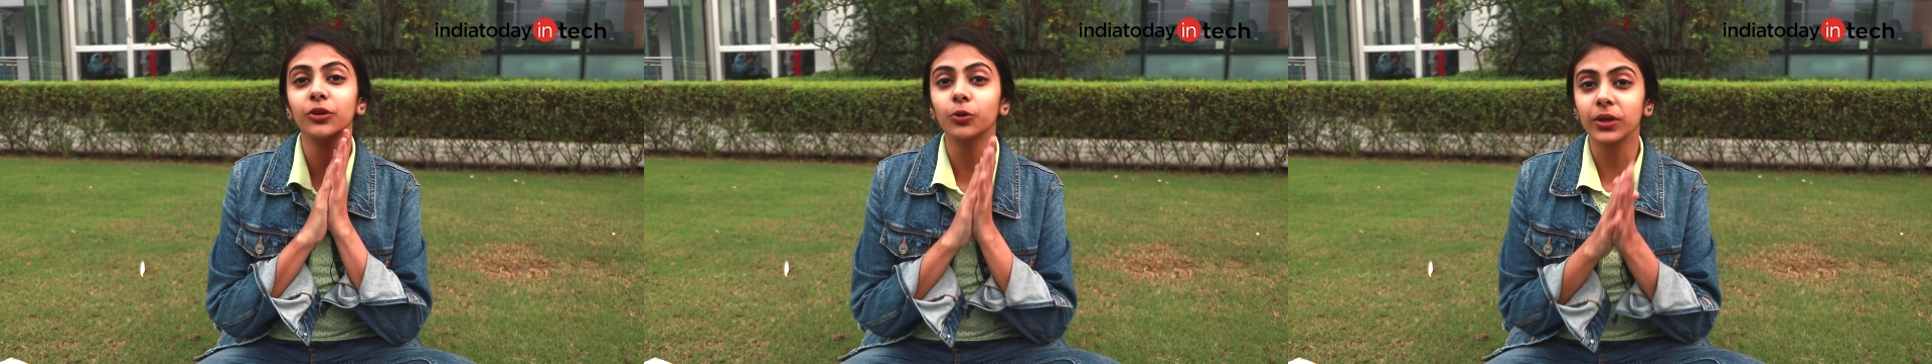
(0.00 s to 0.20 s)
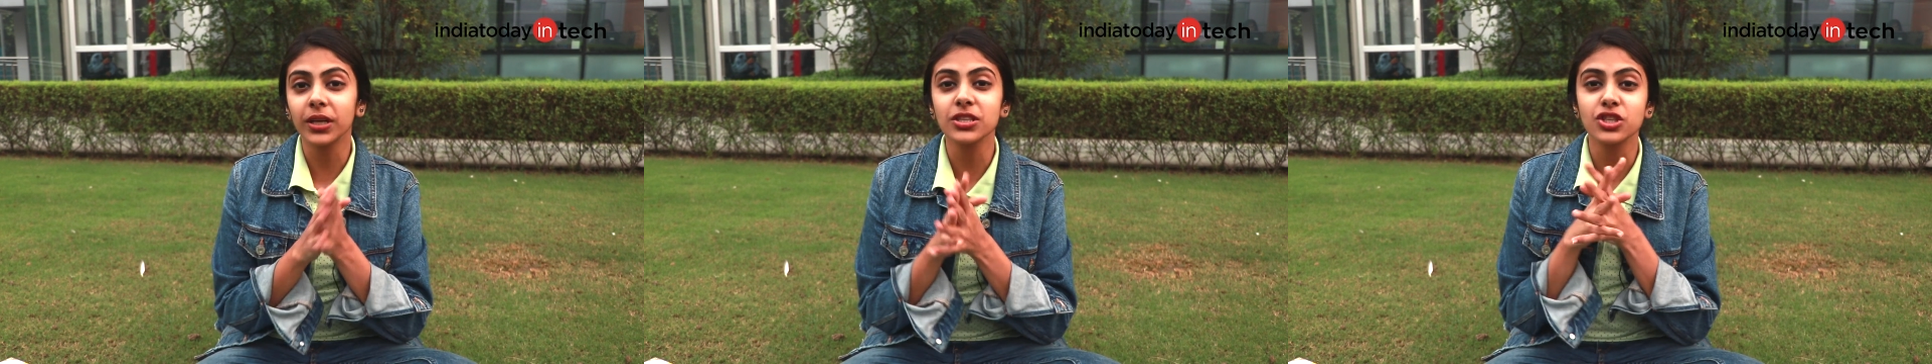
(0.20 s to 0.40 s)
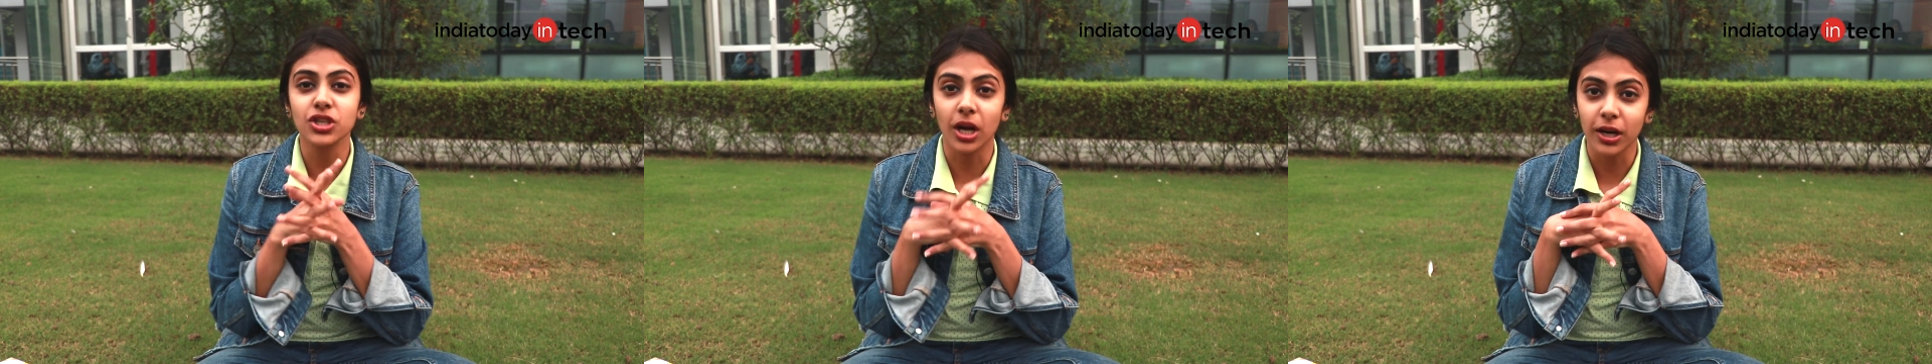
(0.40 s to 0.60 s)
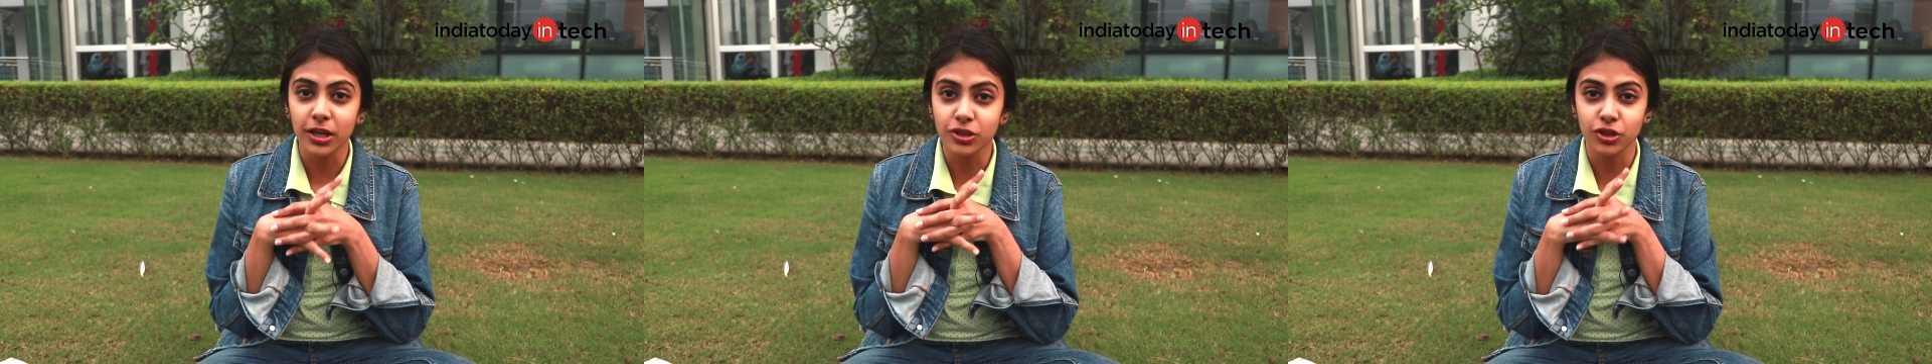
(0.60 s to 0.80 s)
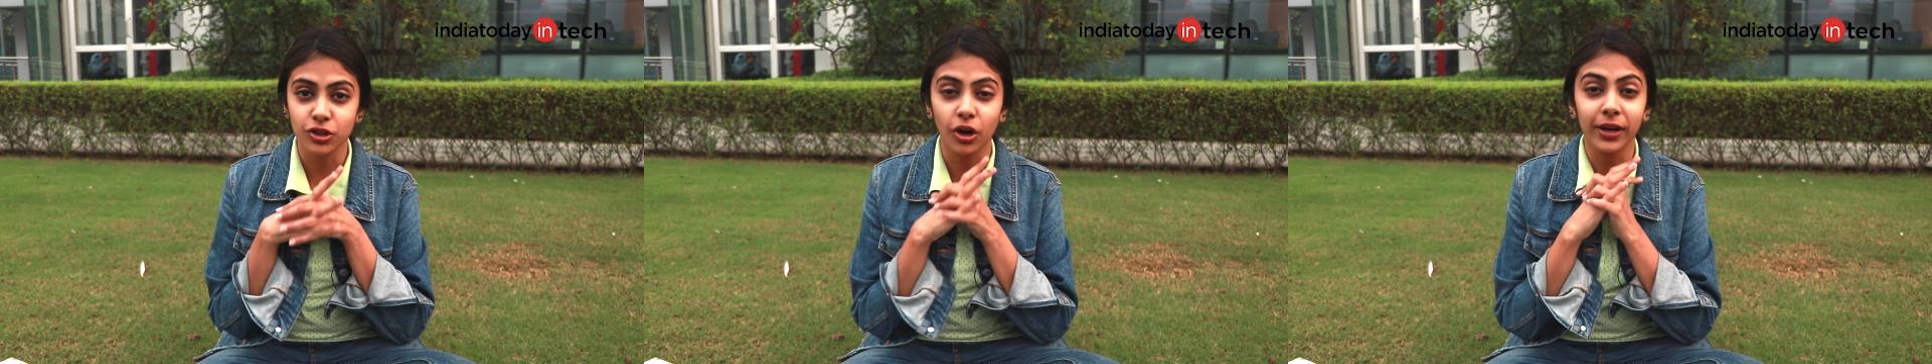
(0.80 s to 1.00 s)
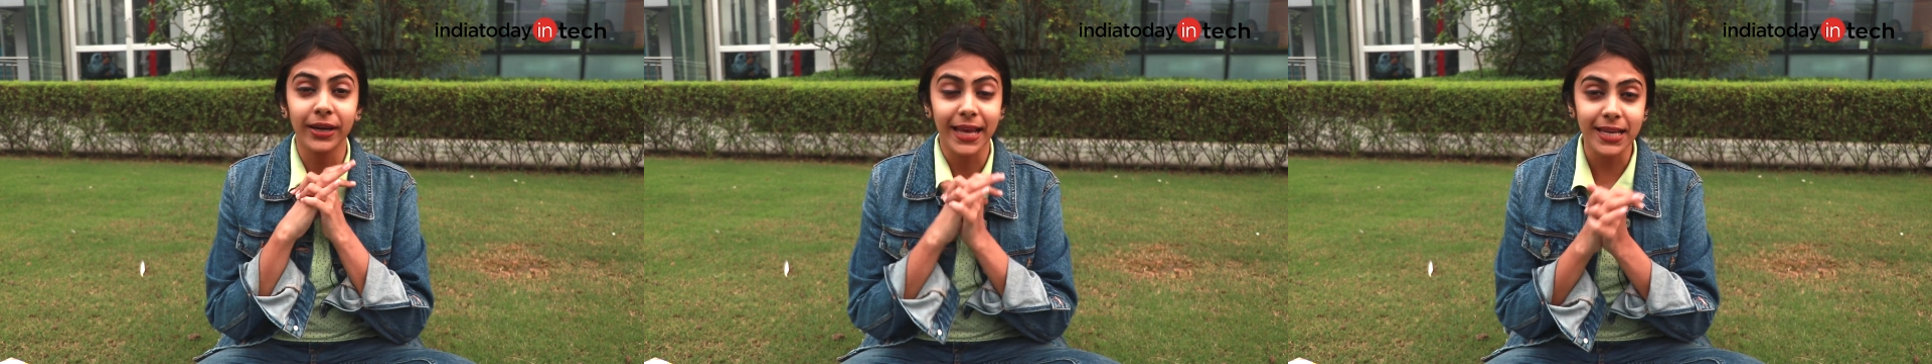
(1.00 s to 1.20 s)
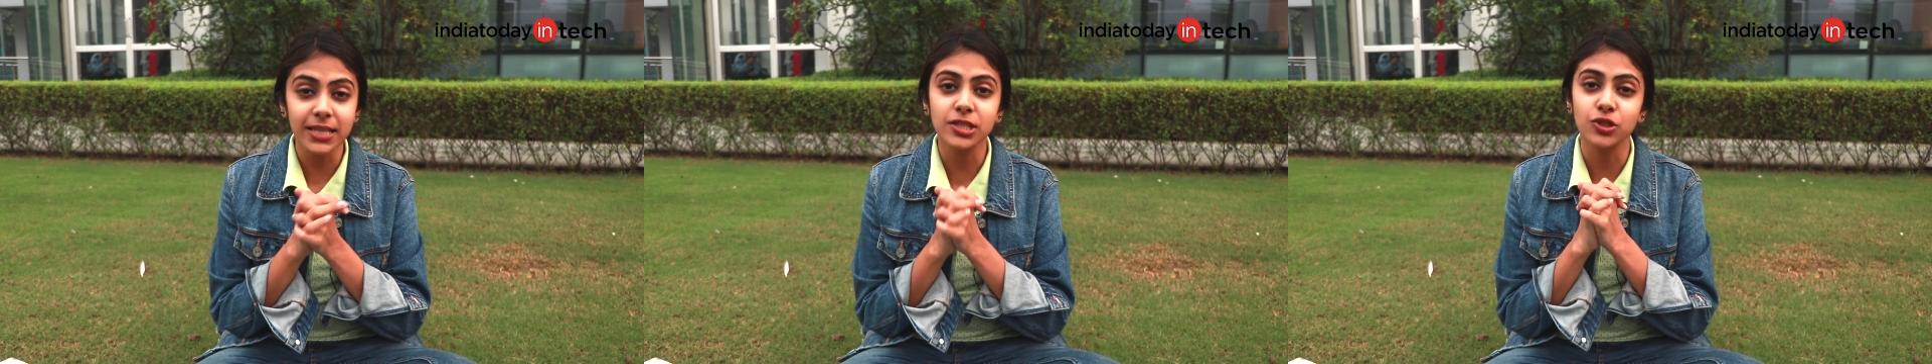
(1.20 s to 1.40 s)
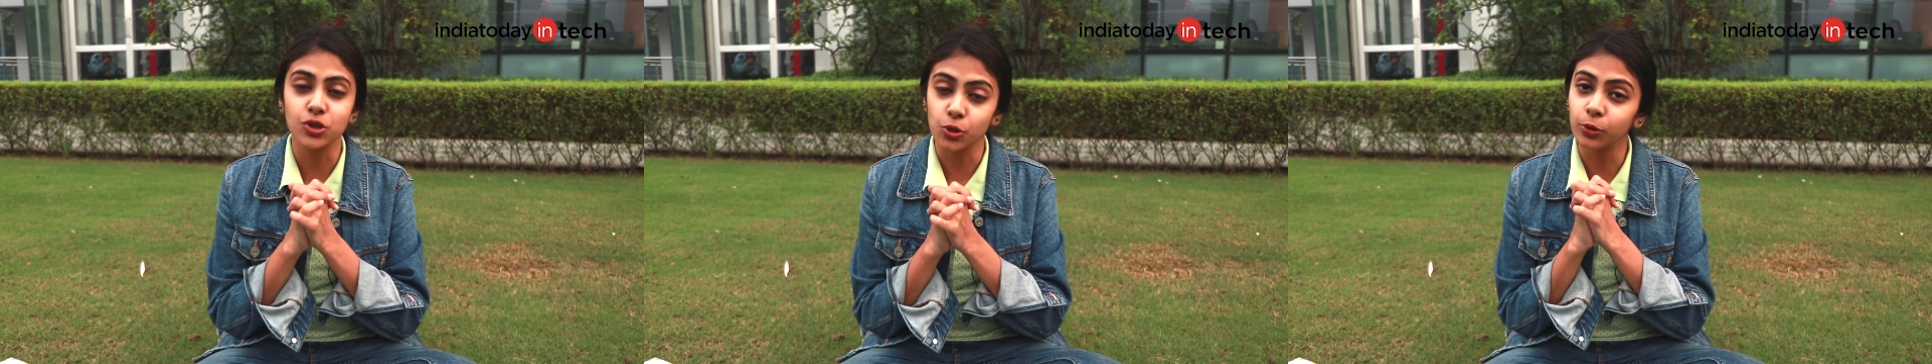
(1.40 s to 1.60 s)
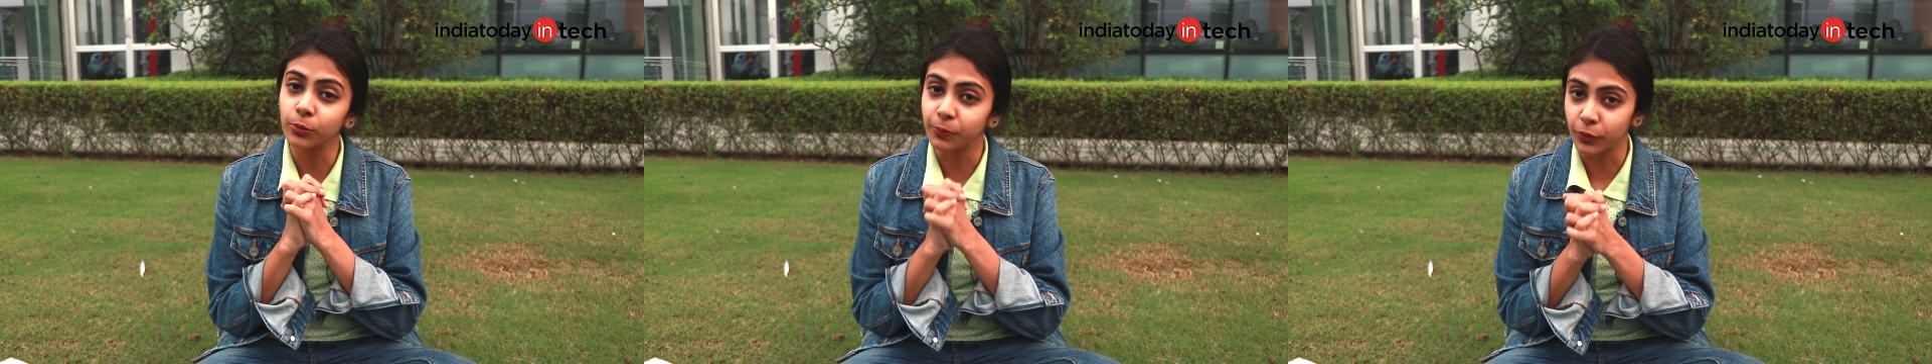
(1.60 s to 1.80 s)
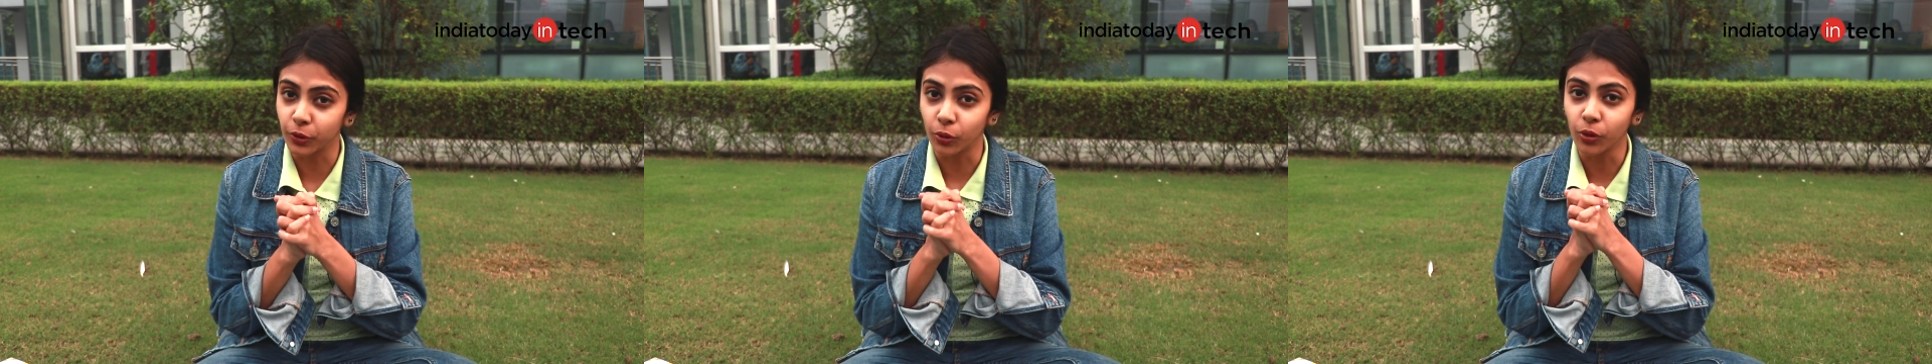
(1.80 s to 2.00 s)
you can charge your X2
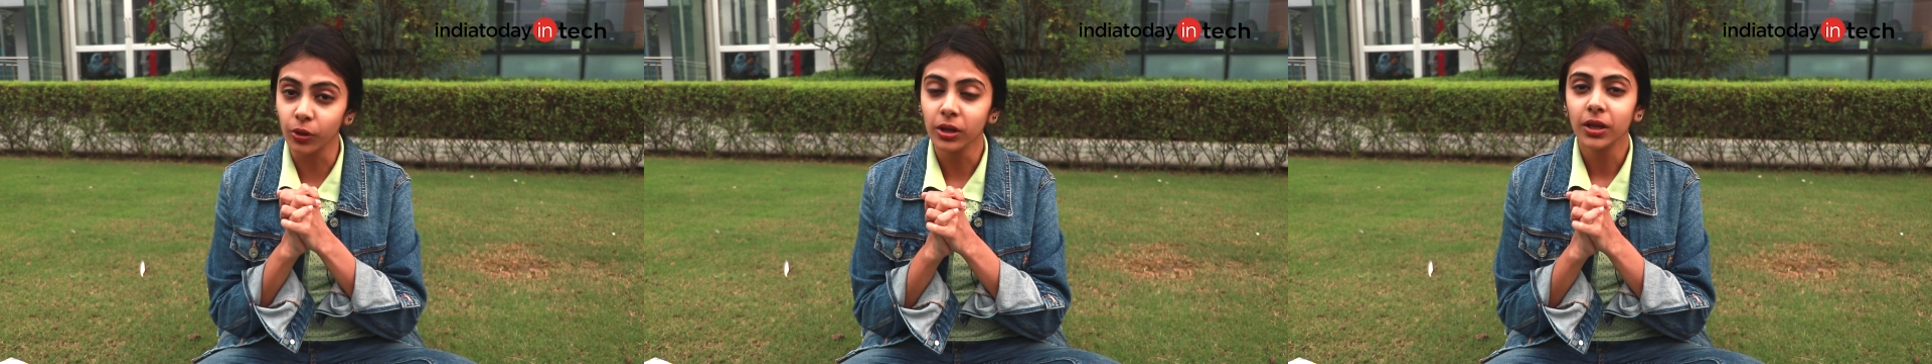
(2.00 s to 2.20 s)
Pro